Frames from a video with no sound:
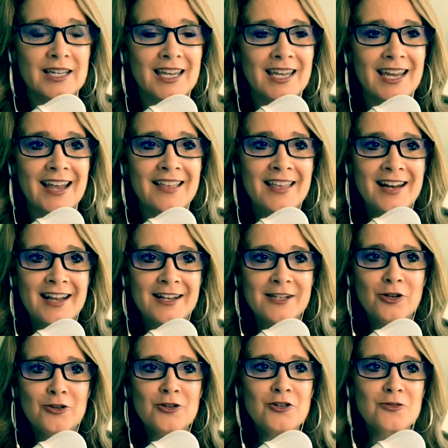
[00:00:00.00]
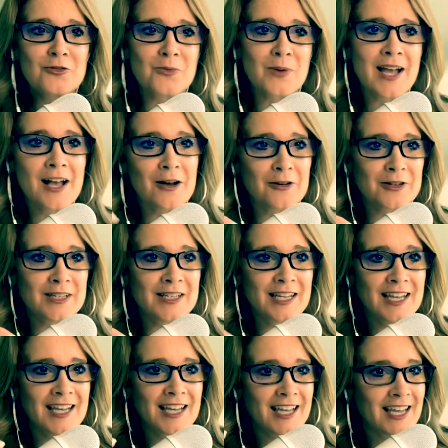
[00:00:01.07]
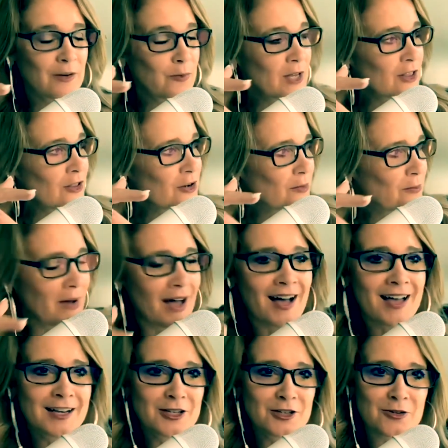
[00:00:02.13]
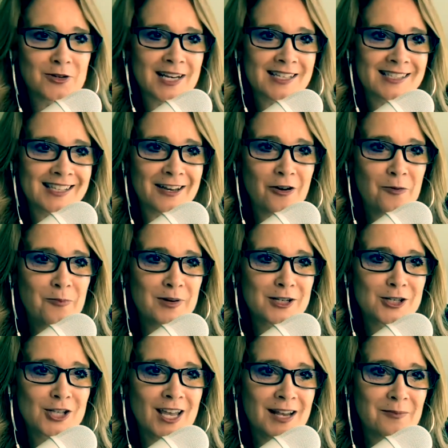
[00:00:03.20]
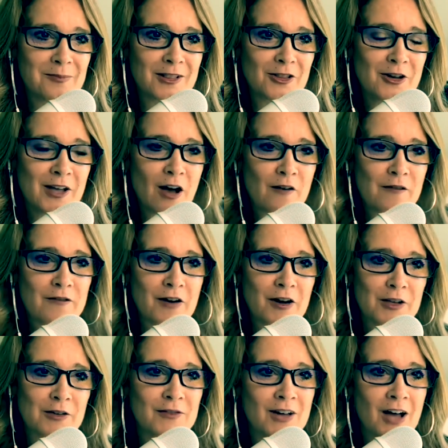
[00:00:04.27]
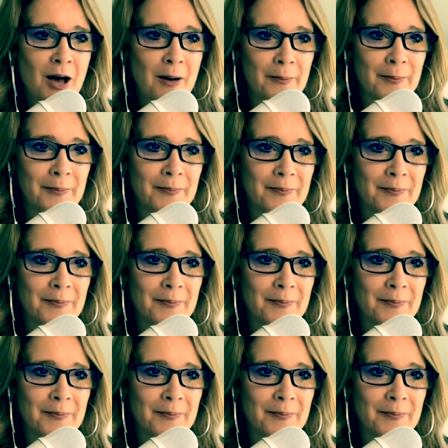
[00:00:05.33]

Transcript: And then I turn you around and we look behind you and I say, oh, but Jen, but look how far you've come.